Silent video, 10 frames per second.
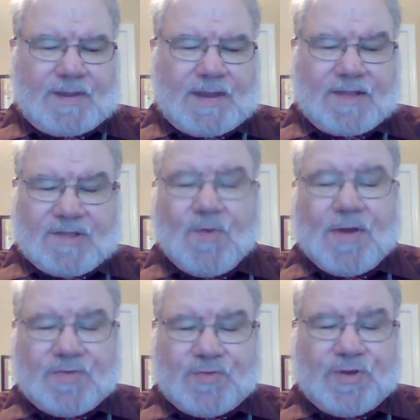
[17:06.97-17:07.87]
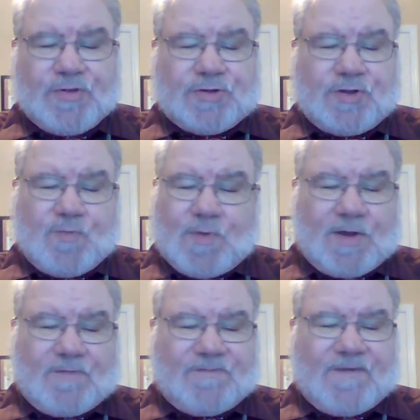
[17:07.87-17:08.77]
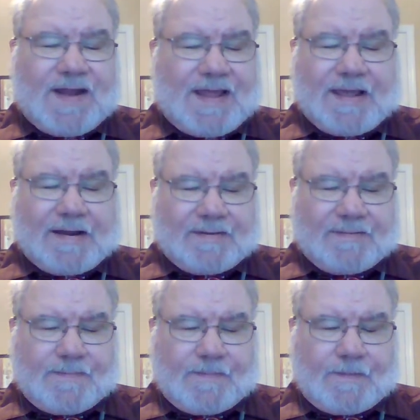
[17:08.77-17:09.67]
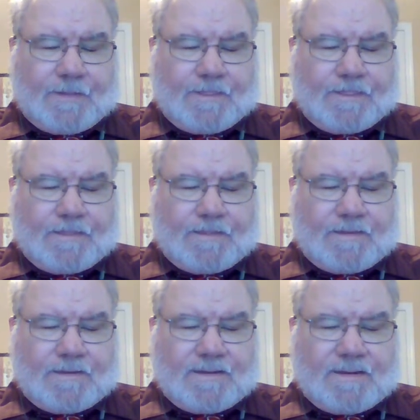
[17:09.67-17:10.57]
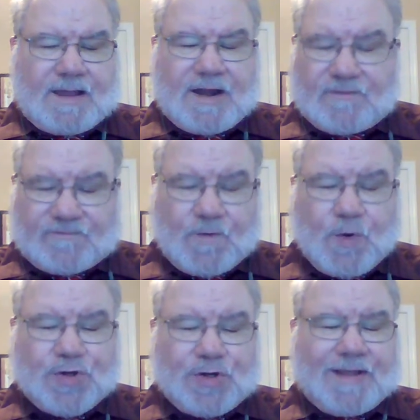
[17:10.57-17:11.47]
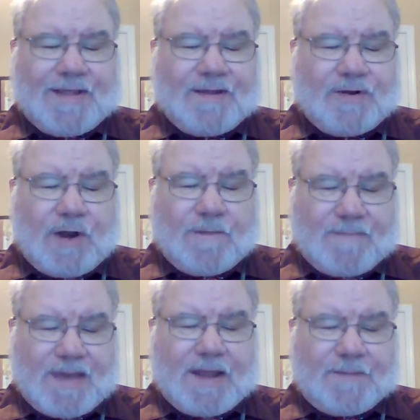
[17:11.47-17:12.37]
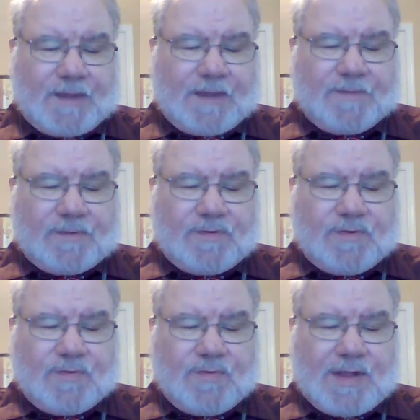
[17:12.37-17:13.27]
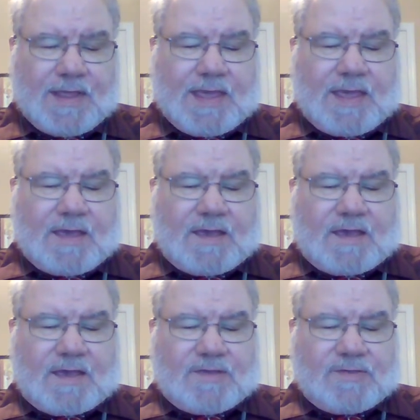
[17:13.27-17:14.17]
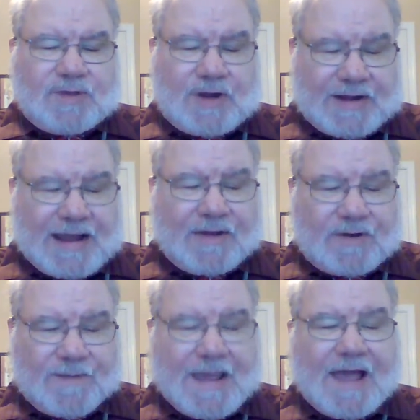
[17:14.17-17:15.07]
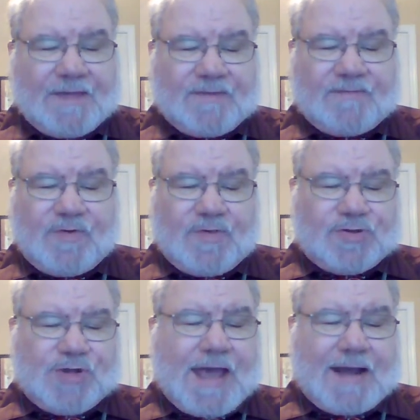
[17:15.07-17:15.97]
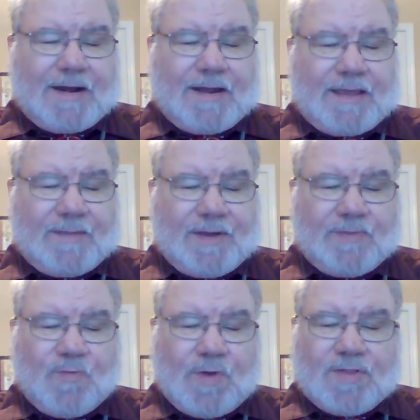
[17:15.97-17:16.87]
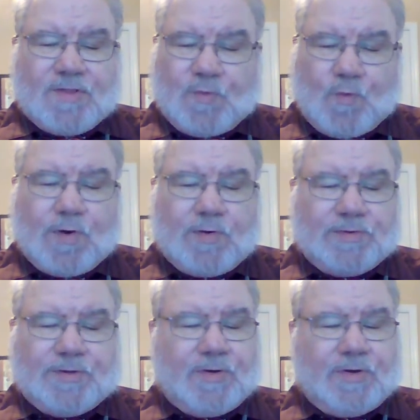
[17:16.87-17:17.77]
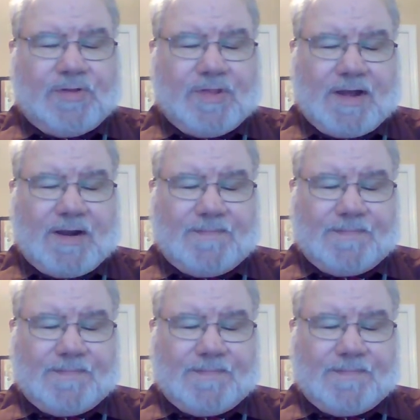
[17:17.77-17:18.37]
And so, as Christians, we don't fit in. And unfortunately, there are many people who start down the path of Christianity, but once the world turns on them,